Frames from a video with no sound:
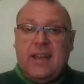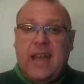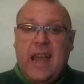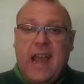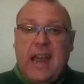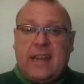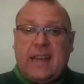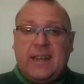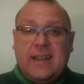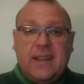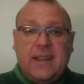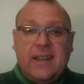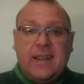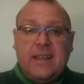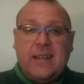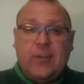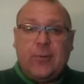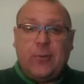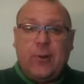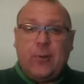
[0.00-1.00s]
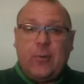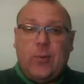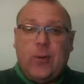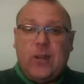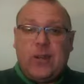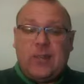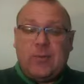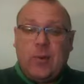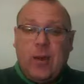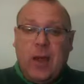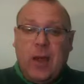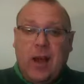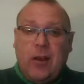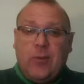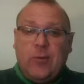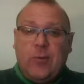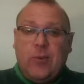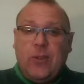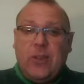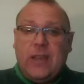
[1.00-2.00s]
Edna, different ones. But
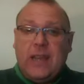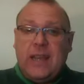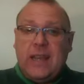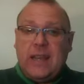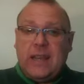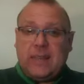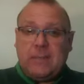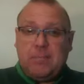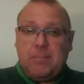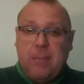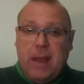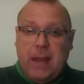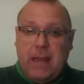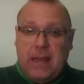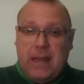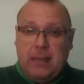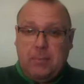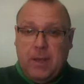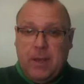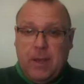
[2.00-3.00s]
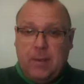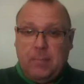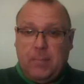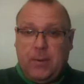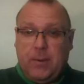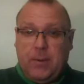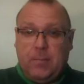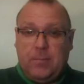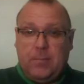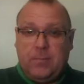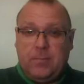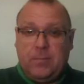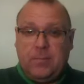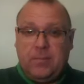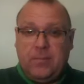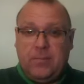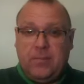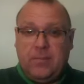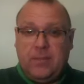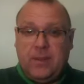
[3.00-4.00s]
over the years, many people
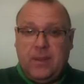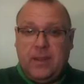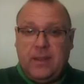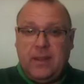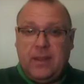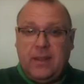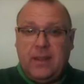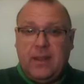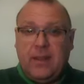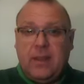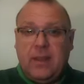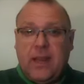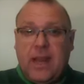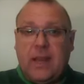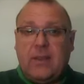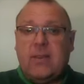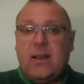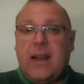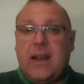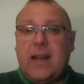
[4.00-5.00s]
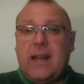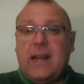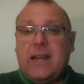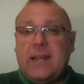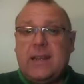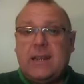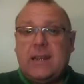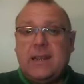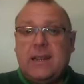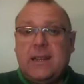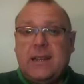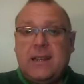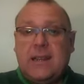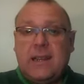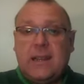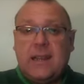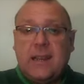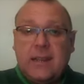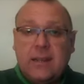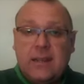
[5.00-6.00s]
have had
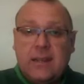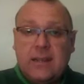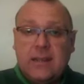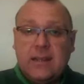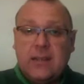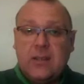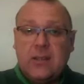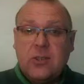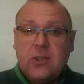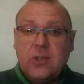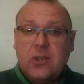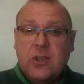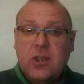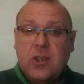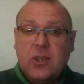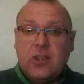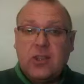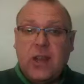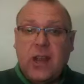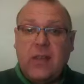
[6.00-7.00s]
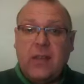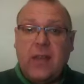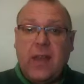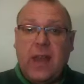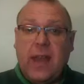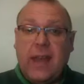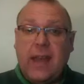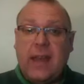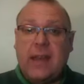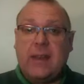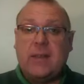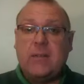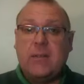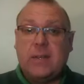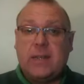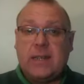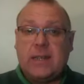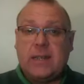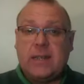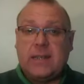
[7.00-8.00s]
church in their
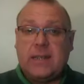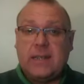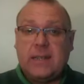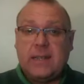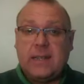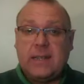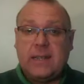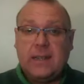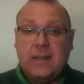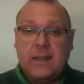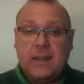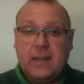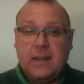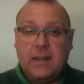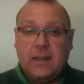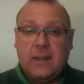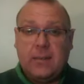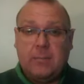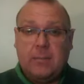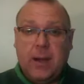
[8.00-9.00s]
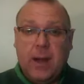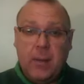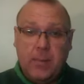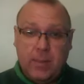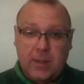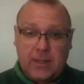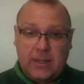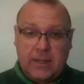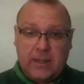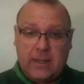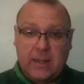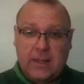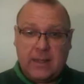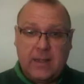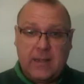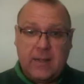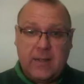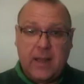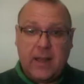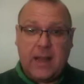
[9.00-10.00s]
houses. Bible studies
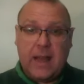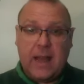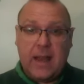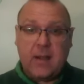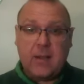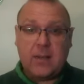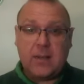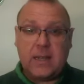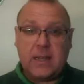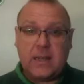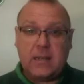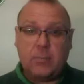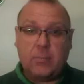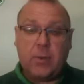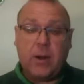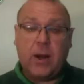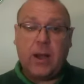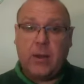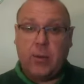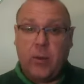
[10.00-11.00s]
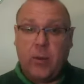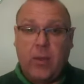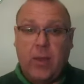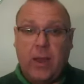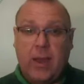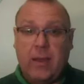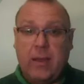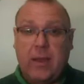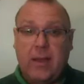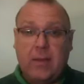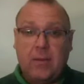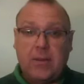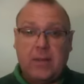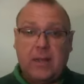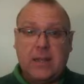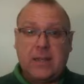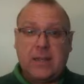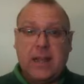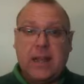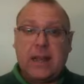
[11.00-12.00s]
in their houses, prayer in their
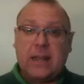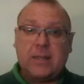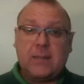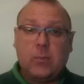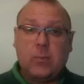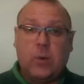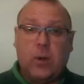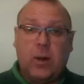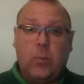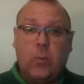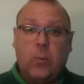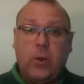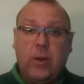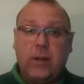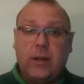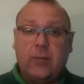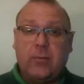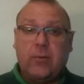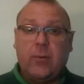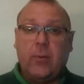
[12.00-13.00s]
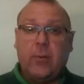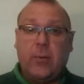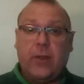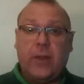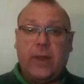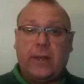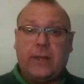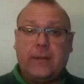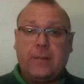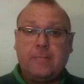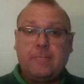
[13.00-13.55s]
houses. That's a wonderful thing,